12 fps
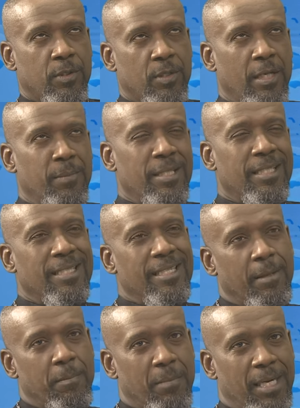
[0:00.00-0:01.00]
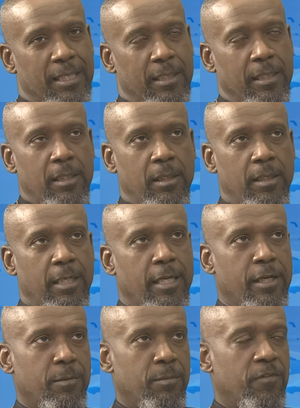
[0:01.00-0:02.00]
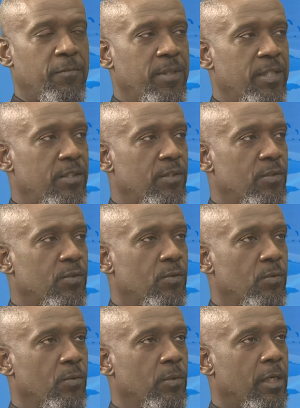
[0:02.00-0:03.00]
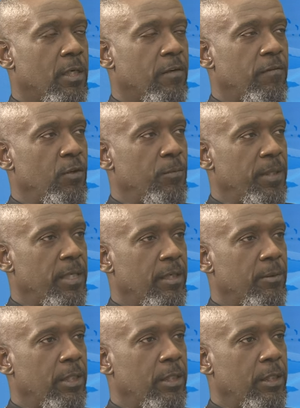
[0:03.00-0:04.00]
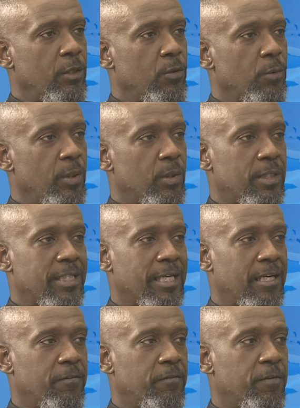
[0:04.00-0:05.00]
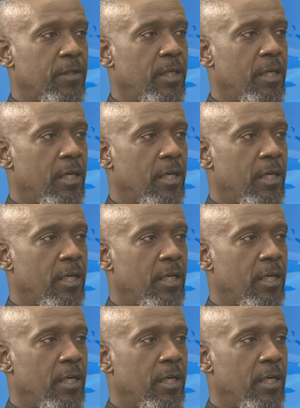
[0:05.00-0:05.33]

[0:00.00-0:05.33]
so let me step back a little. There are a number of persons who are of the opinion that, you know, we ought to have